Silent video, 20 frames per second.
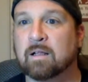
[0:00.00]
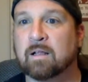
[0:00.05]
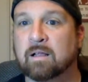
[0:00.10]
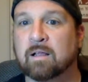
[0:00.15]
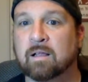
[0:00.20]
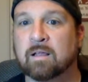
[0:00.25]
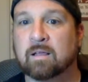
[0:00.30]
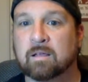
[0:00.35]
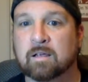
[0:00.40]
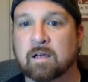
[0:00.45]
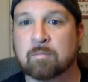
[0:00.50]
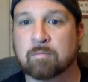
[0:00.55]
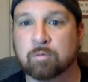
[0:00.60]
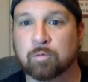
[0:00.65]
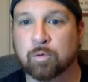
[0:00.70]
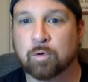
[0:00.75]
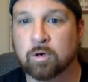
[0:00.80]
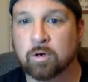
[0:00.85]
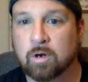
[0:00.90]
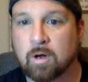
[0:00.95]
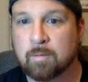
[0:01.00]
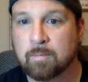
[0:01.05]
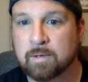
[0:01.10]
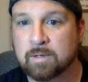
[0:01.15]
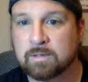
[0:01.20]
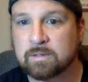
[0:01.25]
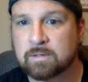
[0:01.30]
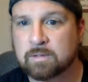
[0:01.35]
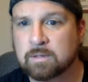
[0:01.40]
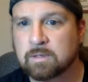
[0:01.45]
A couple more
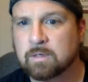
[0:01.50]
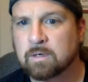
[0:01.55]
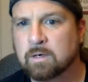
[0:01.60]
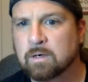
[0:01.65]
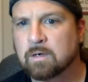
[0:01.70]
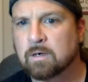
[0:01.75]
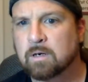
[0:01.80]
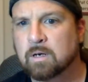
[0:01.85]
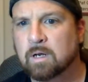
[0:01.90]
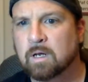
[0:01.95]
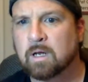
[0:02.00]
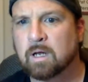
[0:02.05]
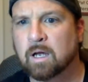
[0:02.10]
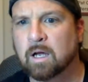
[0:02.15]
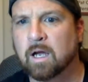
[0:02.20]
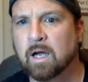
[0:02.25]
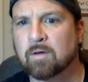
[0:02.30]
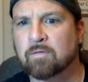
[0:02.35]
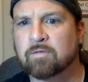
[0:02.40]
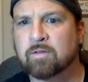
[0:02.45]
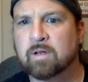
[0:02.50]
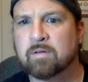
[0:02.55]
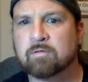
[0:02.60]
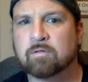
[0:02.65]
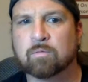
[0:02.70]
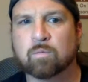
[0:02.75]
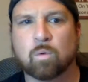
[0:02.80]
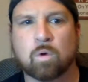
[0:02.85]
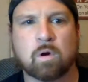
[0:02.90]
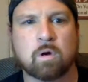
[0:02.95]
comments here.
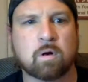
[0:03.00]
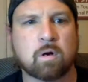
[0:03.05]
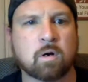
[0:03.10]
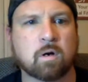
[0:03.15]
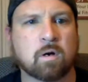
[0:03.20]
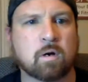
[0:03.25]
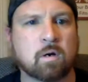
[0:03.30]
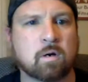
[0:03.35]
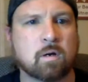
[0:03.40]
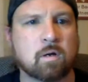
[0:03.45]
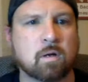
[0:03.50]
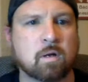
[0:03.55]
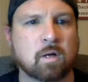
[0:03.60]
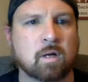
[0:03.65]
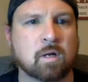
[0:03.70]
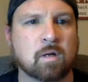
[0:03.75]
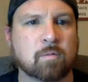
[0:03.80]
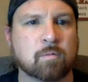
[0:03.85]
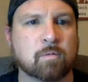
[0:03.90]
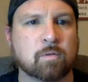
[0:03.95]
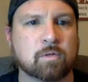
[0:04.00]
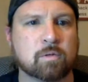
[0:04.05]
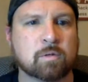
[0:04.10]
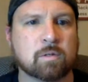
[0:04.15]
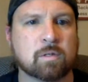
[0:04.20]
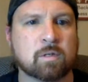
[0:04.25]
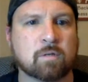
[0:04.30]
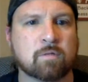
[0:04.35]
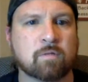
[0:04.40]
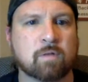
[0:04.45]
Flavored water.
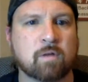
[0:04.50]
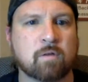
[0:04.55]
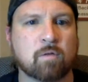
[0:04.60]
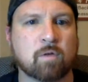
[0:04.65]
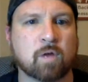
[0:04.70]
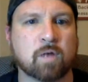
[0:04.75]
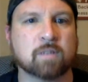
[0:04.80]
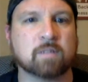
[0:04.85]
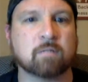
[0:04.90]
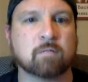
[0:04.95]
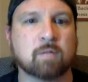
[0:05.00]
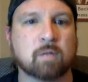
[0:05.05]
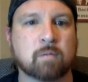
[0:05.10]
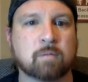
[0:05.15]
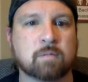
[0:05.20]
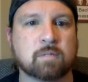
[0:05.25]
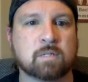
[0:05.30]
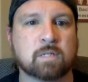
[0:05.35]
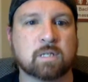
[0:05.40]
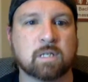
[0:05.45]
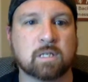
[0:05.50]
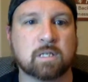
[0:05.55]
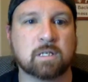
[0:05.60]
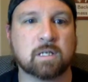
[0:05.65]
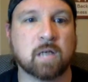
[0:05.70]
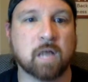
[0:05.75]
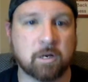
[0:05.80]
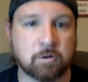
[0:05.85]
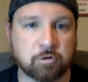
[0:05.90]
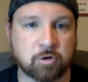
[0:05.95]
Flavor-wise, sometimes can get
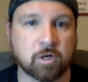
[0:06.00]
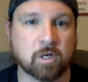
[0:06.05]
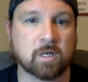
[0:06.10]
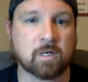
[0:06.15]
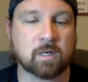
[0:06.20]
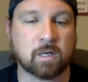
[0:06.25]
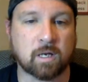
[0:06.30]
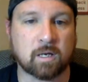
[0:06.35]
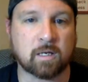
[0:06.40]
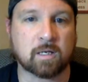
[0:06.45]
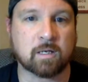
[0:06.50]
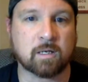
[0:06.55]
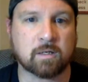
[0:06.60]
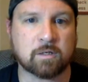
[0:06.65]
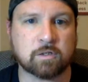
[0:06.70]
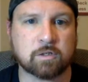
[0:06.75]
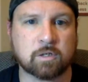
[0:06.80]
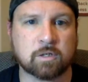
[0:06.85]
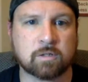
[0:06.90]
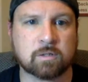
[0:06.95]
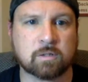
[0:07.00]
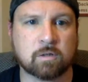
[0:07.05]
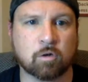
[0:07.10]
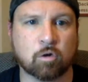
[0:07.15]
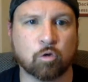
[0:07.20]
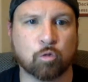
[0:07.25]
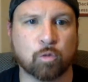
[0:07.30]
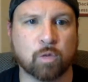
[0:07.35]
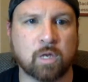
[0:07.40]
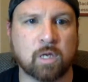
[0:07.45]
dehydrated. Can I suggest a
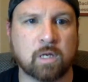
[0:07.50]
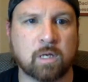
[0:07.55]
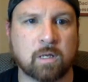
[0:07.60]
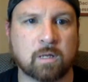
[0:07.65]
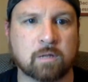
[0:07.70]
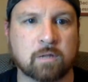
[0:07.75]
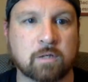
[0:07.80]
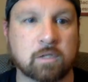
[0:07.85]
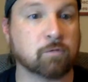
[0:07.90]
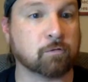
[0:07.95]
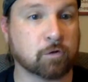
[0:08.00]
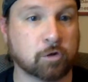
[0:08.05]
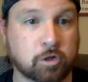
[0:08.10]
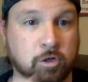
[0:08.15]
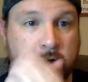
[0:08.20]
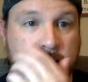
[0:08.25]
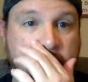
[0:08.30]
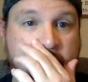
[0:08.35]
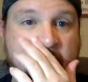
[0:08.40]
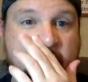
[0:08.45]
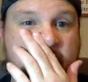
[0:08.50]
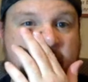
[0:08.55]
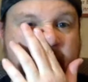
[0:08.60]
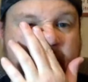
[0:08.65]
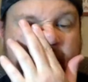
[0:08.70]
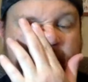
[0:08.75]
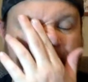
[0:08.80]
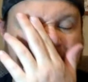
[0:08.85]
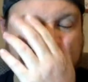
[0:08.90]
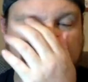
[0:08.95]
homemade electrolyte? For sure, yeah,
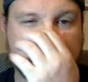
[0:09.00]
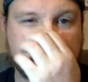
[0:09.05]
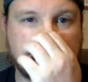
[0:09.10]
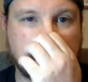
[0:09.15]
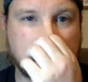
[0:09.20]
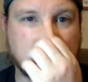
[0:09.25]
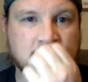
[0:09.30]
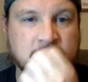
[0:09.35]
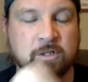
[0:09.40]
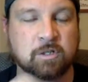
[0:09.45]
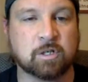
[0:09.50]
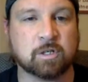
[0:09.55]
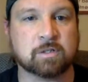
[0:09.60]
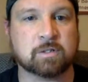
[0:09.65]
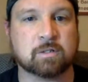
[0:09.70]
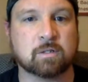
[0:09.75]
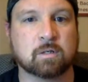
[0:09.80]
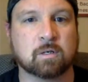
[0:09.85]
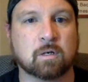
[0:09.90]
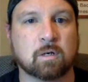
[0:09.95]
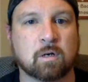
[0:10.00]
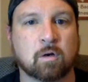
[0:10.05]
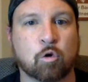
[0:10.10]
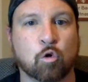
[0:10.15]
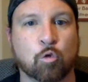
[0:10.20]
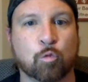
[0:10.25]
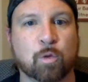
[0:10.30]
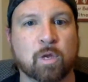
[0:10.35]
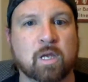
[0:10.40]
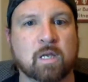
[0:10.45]
definitely. You can suggest a
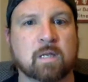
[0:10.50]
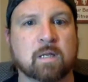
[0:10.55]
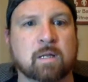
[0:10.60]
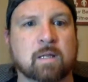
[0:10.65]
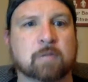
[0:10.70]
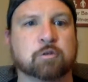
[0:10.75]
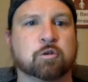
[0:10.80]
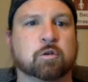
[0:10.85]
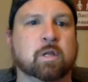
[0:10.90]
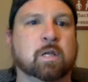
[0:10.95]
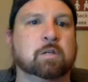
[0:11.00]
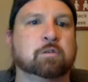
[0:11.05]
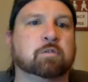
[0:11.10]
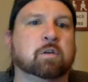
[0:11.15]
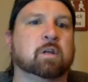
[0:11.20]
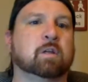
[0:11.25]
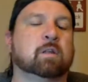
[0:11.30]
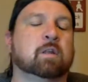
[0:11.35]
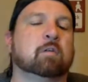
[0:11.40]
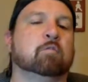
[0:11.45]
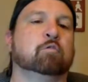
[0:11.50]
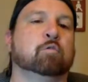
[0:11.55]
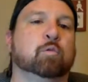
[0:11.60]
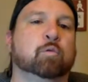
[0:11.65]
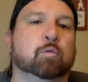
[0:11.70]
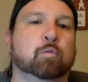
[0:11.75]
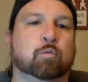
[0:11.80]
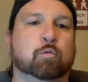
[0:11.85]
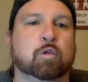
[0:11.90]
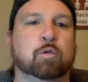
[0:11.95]
homemade electrolyte drink. That
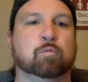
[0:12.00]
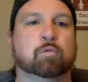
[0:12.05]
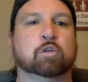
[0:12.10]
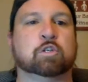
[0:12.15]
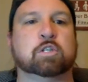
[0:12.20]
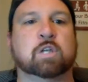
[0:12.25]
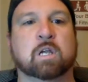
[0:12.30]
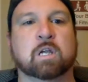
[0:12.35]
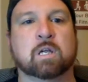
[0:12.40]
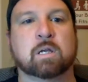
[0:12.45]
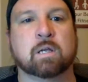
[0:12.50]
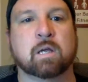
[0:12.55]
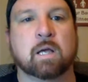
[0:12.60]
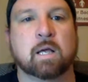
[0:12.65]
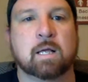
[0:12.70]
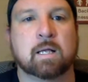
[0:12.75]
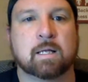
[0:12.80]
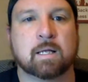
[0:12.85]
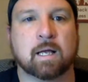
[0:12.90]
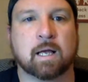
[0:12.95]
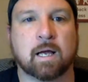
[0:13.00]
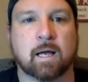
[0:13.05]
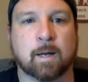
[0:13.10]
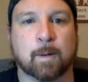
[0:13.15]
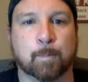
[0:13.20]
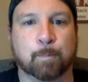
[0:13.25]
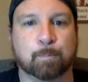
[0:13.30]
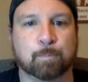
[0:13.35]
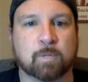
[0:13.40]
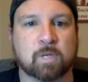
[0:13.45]
would be appreciated.
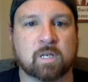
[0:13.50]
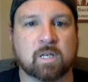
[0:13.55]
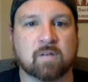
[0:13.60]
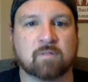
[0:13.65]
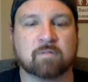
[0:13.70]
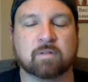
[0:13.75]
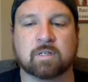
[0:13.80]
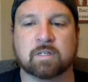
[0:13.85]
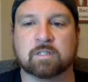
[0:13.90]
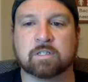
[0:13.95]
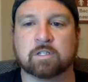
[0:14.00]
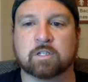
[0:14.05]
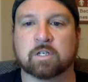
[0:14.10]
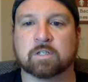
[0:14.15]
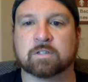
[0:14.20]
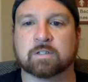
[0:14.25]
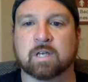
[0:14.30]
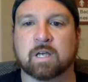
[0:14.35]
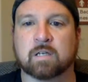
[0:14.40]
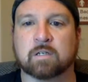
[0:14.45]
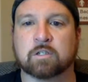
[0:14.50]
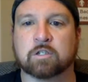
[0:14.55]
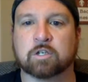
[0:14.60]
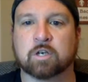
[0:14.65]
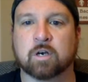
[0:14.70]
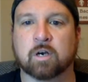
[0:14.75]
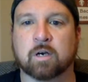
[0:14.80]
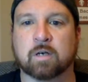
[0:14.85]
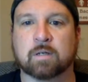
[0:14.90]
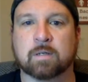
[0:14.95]
You can definitely suggest that and
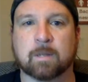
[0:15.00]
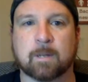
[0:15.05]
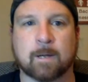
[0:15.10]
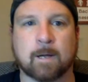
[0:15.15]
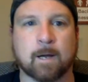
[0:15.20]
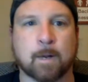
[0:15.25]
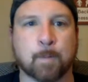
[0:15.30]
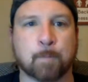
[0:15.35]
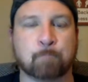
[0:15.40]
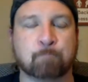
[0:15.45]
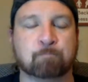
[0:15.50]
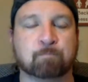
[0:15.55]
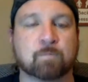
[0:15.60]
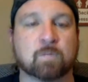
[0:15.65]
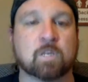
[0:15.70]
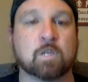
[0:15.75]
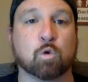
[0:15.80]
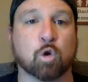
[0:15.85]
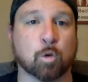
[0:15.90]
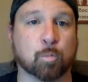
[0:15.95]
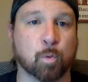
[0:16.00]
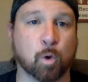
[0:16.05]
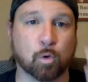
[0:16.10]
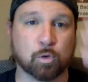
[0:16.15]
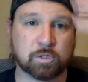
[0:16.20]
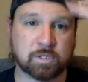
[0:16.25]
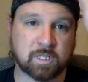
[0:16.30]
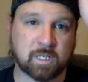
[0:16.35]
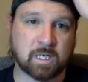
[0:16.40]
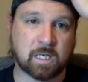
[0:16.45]
share it. Do you want to
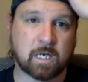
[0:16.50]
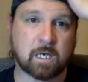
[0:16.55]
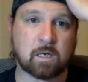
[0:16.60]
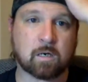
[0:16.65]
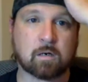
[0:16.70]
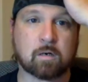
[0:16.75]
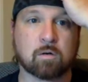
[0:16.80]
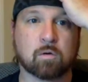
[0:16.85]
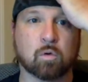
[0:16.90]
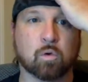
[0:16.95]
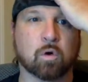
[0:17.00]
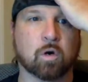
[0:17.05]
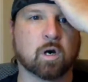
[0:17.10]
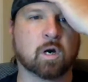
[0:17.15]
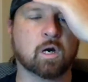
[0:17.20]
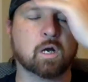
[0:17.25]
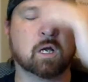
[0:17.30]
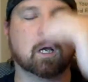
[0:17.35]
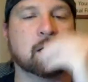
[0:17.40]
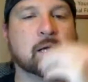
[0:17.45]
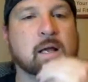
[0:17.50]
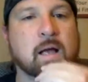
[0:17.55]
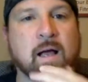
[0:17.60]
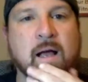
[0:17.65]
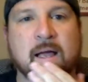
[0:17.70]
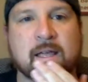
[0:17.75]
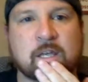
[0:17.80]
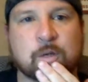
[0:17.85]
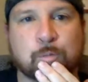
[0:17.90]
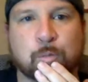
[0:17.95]
post it here, or
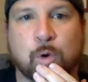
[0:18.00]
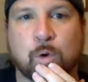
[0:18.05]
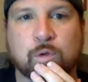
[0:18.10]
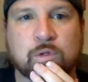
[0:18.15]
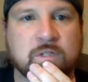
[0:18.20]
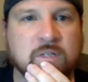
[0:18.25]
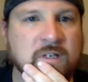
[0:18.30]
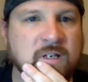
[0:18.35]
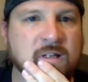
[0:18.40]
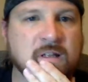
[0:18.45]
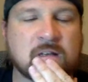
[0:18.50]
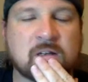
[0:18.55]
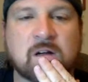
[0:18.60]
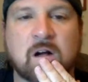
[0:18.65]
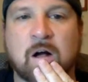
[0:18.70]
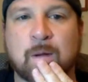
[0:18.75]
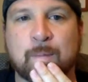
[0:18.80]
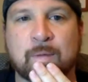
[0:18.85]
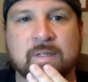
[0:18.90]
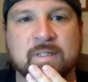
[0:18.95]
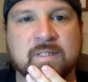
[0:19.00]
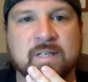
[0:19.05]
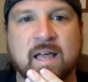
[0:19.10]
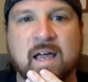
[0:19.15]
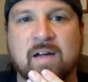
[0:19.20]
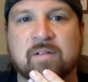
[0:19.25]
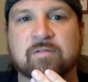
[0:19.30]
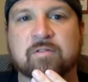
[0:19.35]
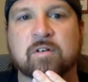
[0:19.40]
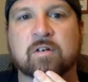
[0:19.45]
I could post it in the comments
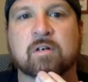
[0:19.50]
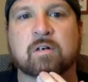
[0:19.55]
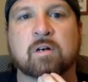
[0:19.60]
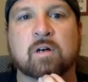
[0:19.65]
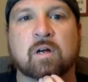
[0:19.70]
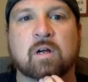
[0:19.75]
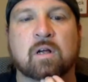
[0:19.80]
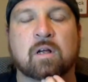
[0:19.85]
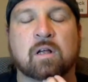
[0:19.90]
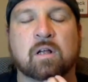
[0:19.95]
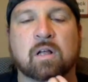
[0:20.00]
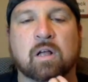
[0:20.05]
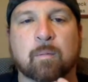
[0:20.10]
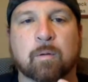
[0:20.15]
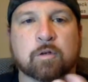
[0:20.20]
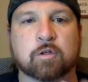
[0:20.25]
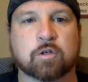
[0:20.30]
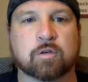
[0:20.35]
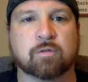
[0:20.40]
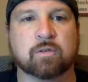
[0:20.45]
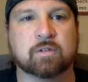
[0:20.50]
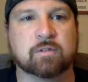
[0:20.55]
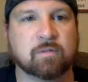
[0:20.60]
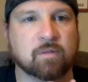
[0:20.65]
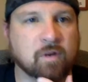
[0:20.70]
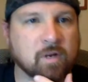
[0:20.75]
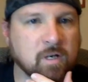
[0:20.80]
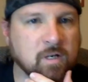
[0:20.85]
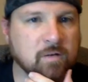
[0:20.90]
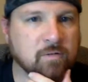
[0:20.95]
after? I'm not sure if it's
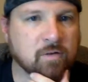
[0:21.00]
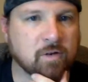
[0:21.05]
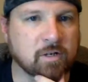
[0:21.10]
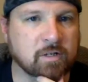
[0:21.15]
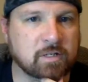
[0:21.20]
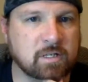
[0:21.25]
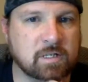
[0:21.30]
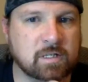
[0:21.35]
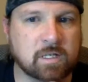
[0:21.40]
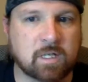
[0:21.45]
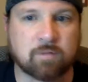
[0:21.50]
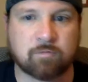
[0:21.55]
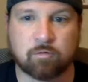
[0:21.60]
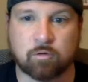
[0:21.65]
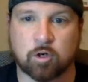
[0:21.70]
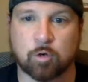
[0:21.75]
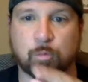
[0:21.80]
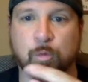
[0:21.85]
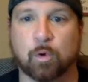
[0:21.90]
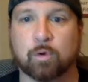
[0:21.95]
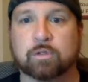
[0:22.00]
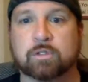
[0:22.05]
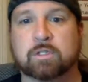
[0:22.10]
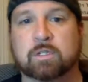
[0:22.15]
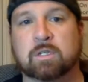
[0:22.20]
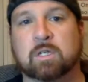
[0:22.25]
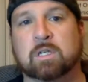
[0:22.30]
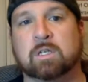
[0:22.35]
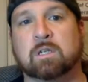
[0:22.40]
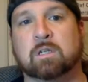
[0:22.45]
very, very detailed. If you want to post
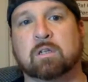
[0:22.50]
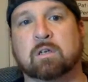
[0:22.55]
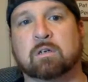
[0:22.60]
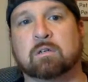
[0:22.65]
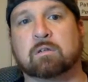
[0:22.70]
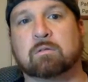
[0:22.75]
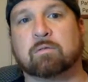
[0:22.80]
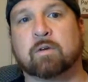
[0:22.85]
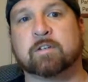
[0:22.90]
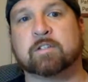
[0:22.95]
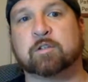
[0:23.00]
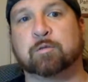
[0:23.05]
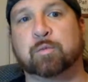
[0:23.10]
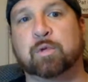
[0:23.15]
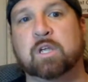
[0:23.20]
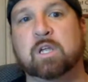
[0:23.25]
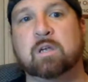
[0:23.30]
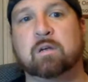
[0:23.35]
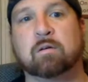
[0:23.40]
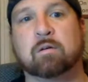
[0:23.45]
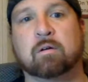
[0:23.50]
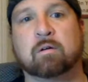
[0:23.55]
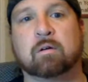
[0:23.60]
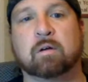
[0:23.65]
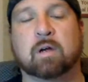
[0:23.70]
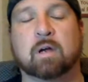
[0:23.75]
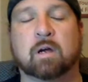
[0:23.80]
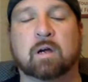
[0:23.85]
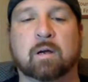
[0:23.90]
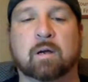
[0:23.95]
the recipe or